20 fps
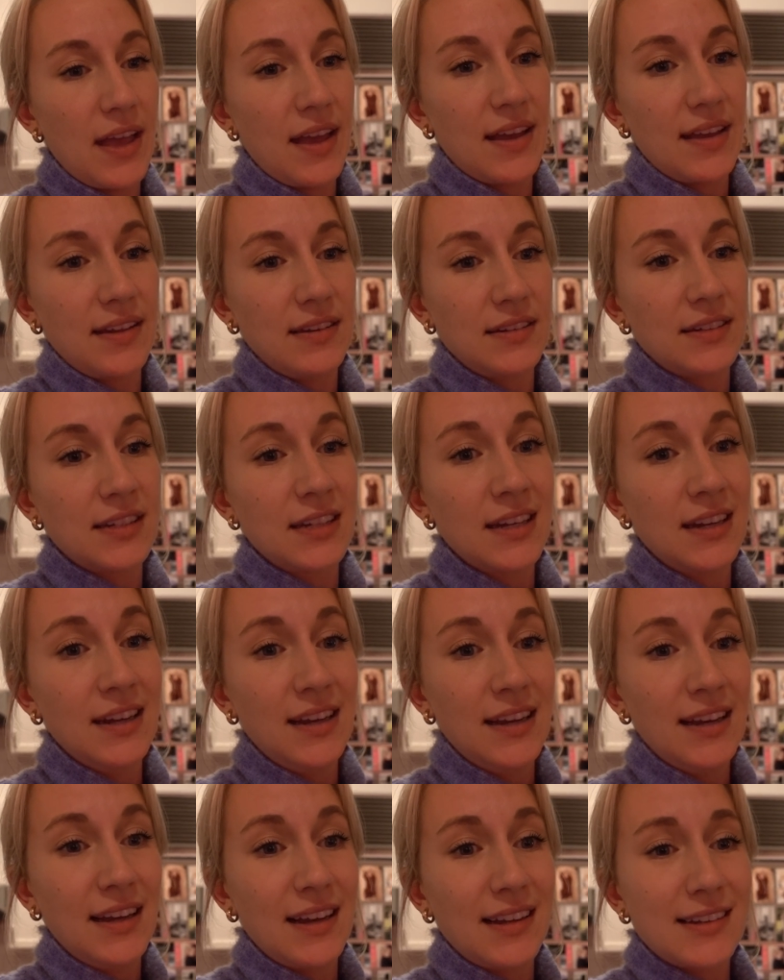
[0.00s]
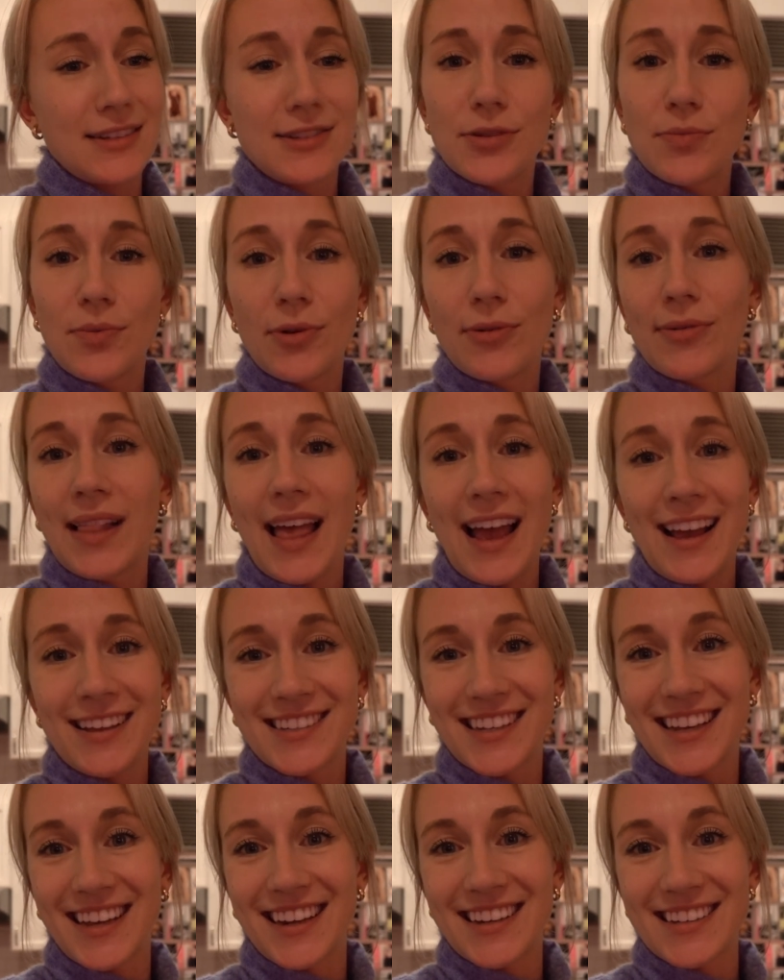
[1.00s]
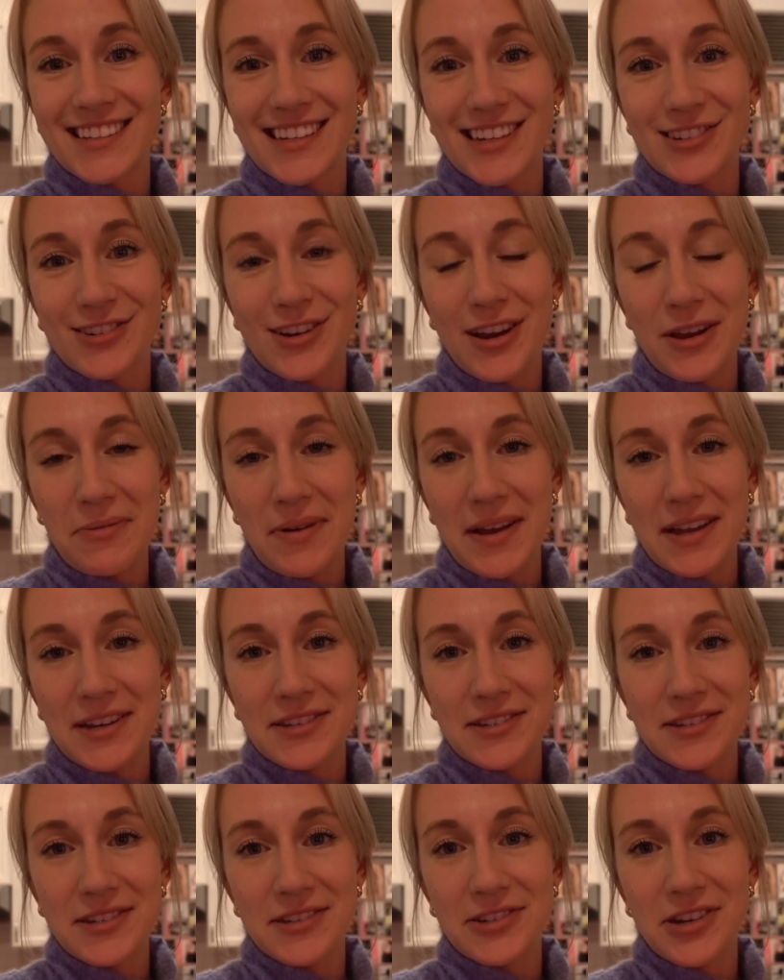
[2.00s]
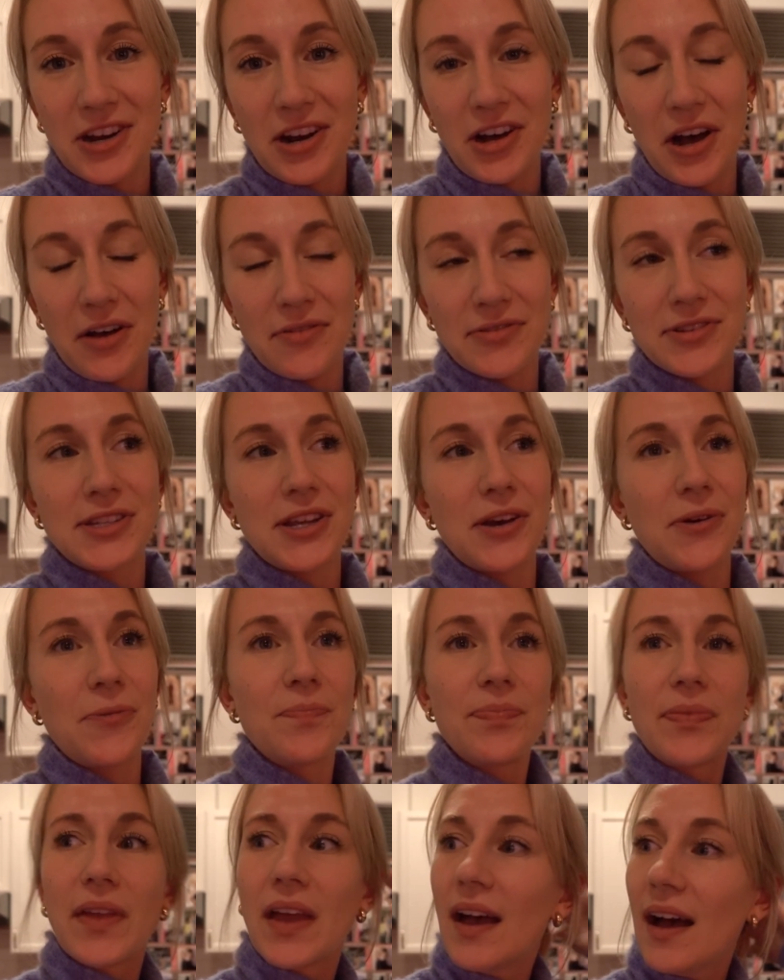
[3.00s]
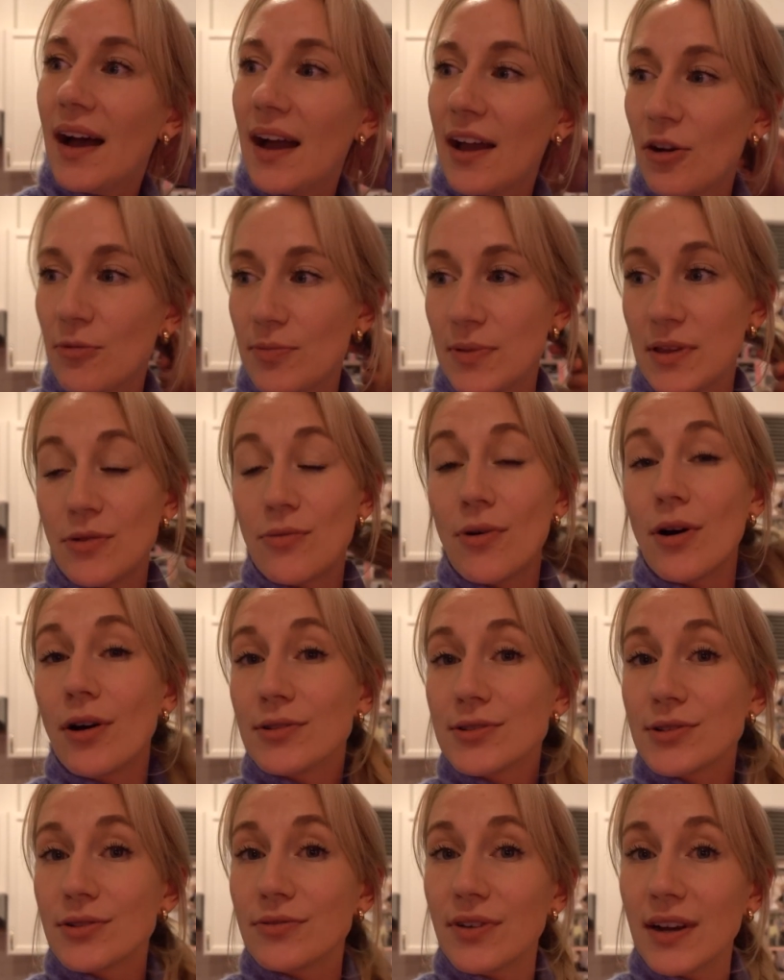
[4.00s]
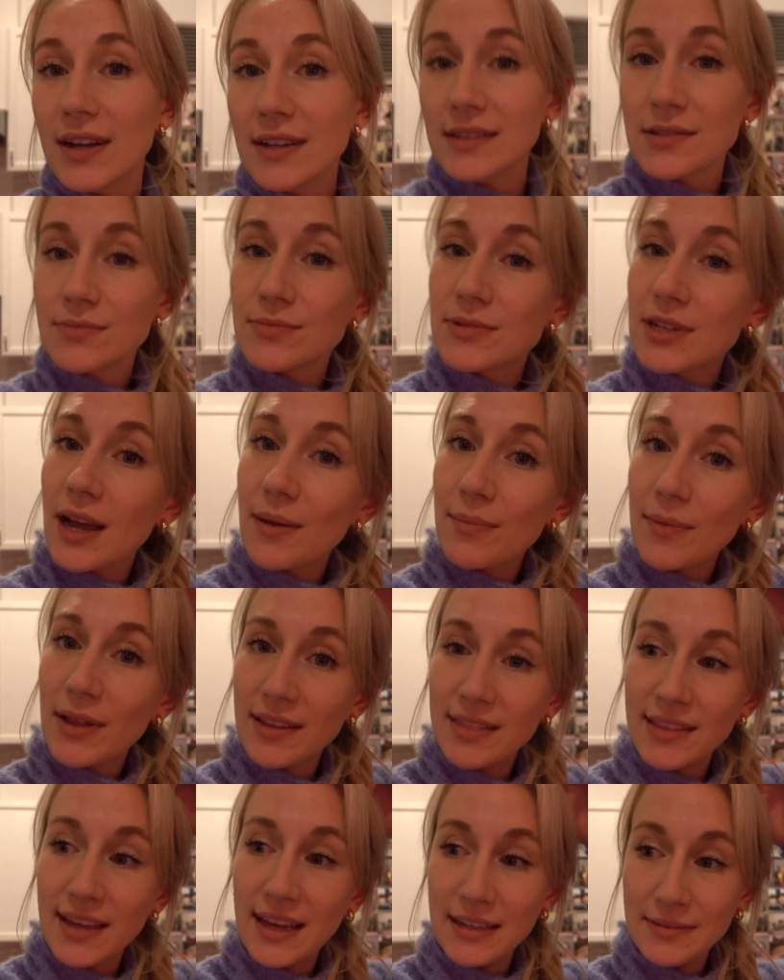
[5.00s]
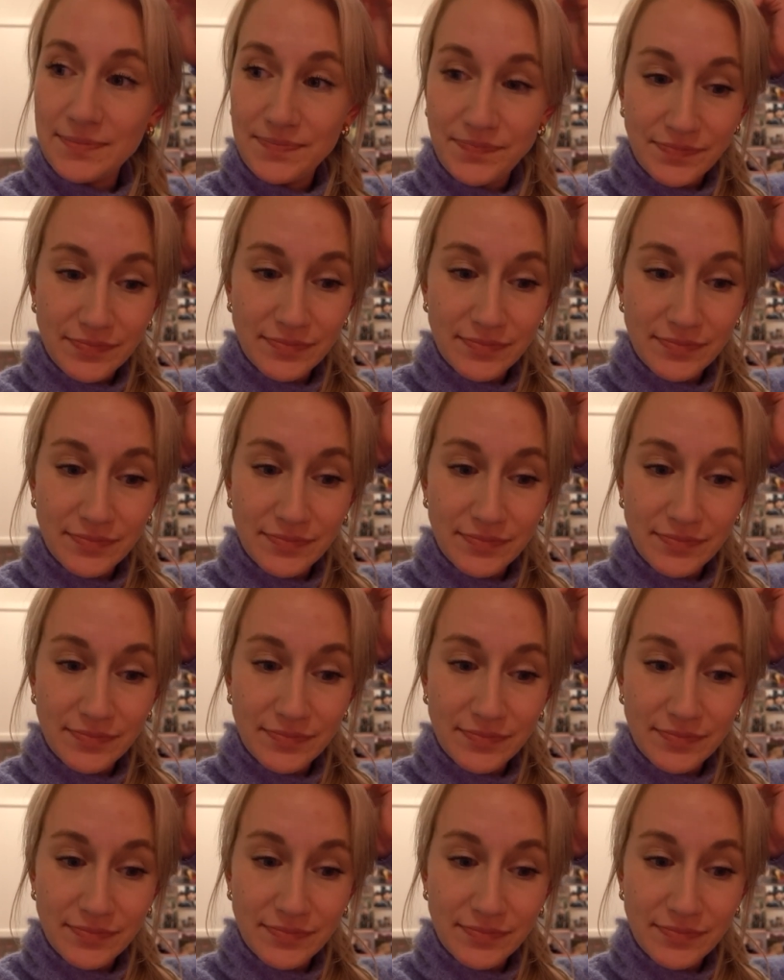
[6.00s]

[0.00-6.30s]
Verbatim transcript: and super relaxing and it's such a great way just to shut off. So I hope that you also find some time like that